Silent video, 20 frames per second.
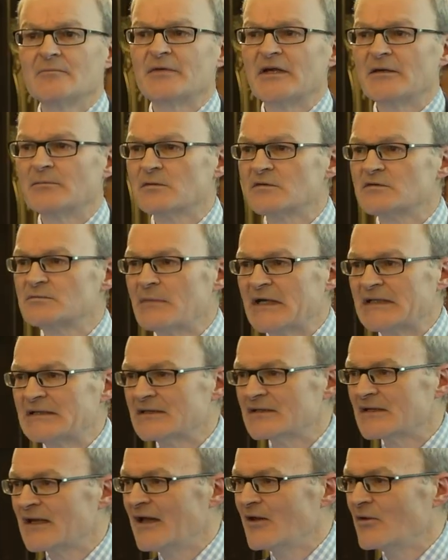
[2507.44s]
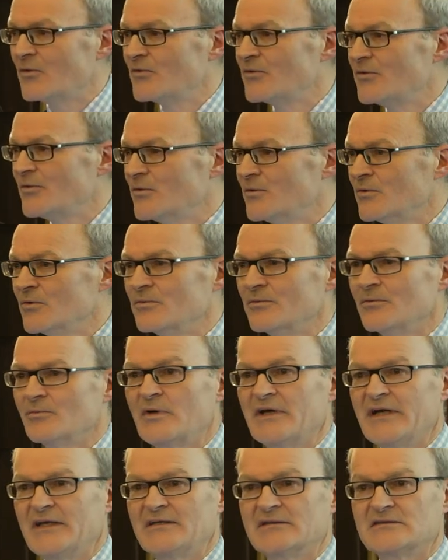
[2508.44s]
people's mental health or the
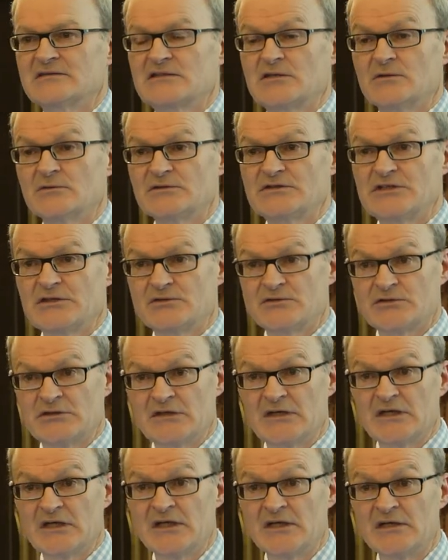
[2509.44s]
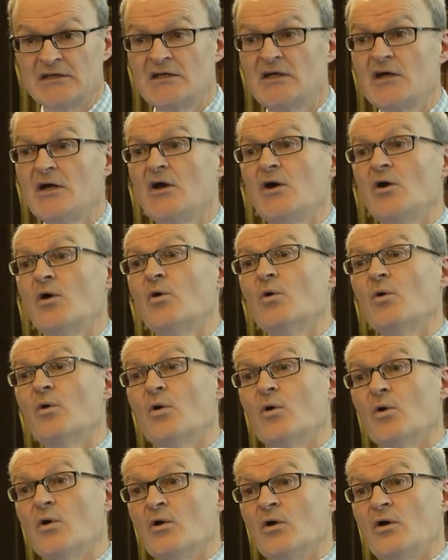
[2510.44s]
way that school children learn,
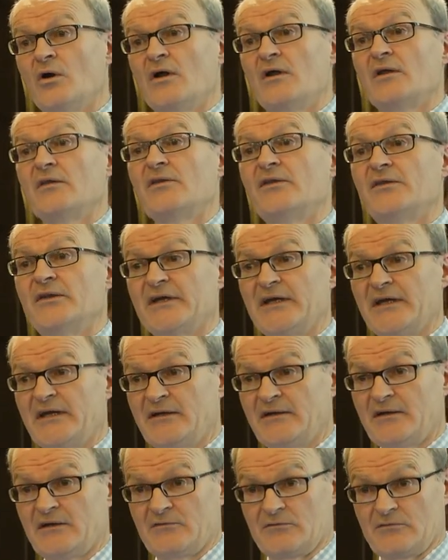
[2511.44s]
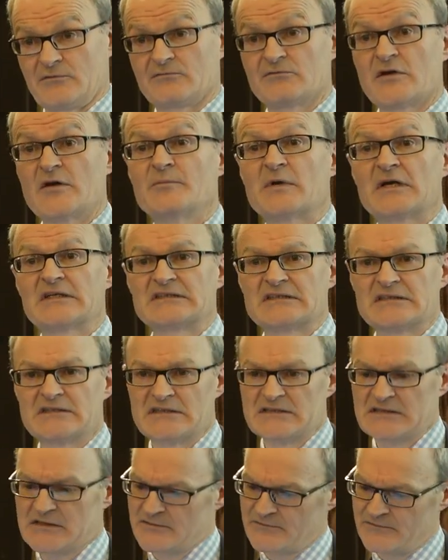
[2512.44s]
or the
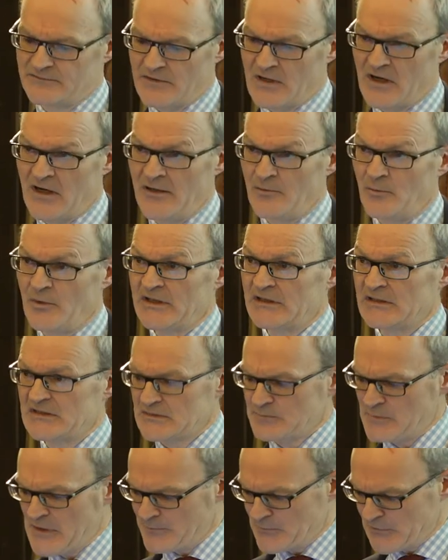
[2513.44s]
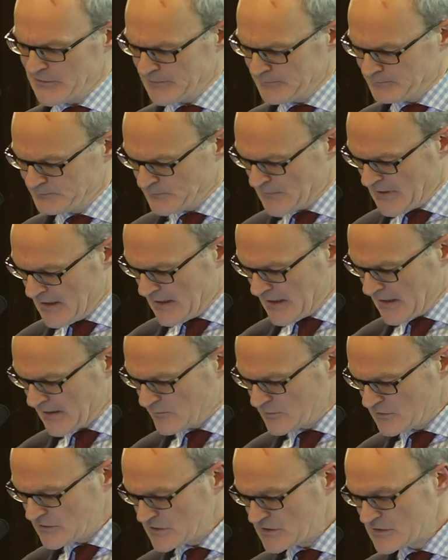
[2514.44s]
robustness of eyewitness memory. And I
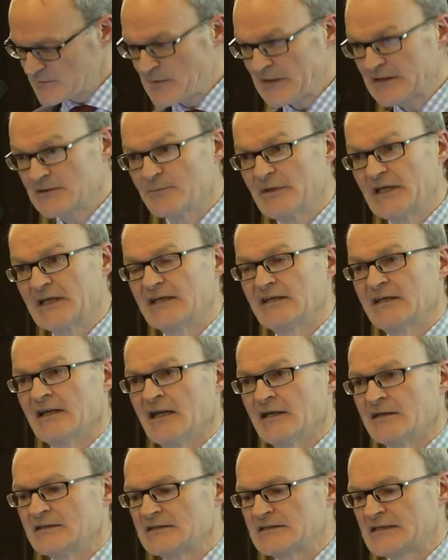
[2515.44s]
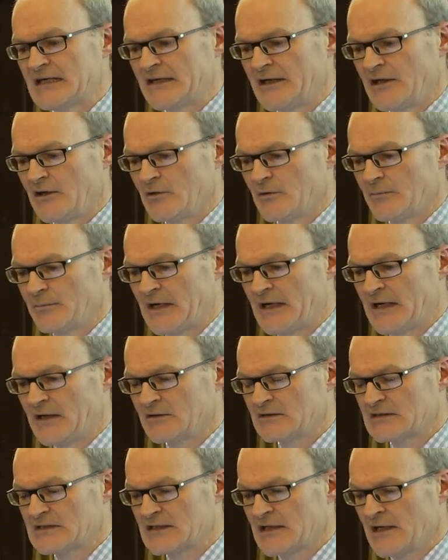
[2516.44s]
want you to spend a minute then telling you
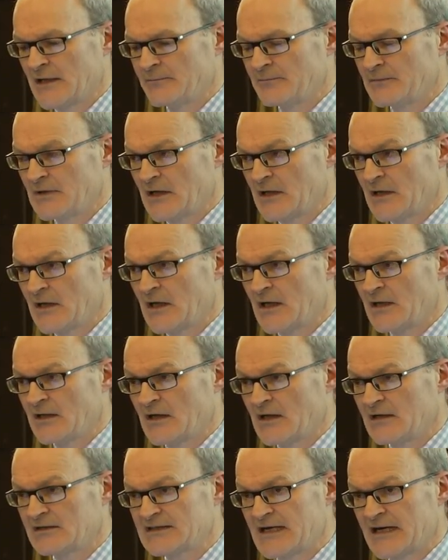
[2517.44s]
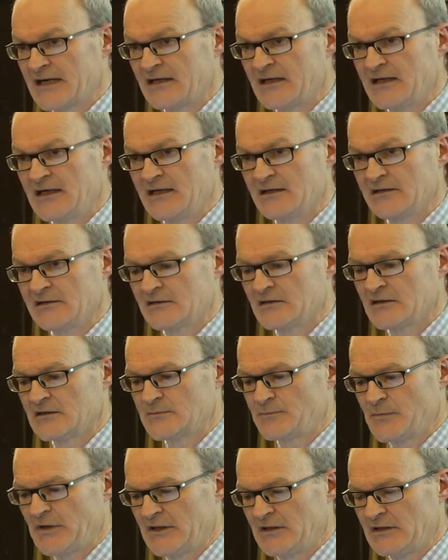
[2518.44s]
about a technique that
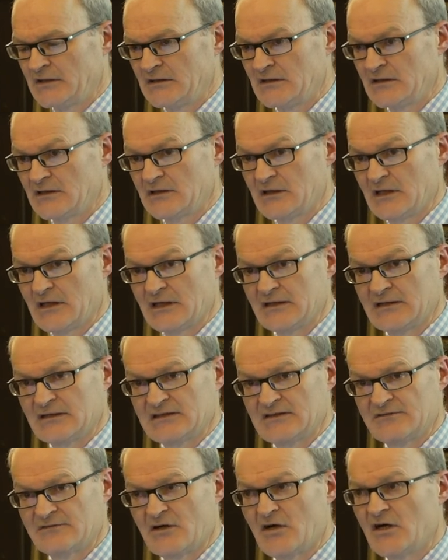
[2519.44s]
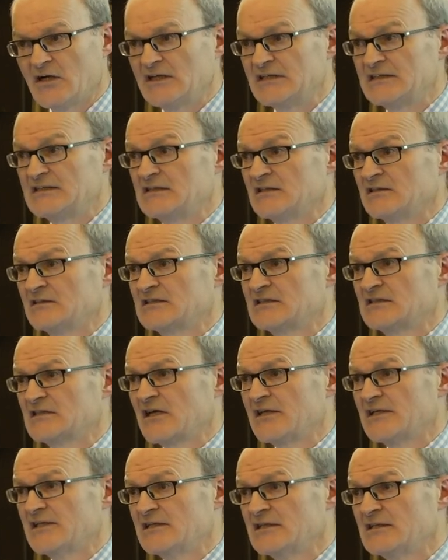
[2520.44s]
has been devised and
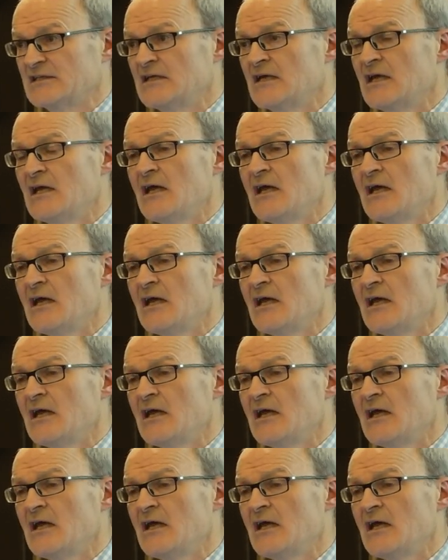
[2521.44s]
studied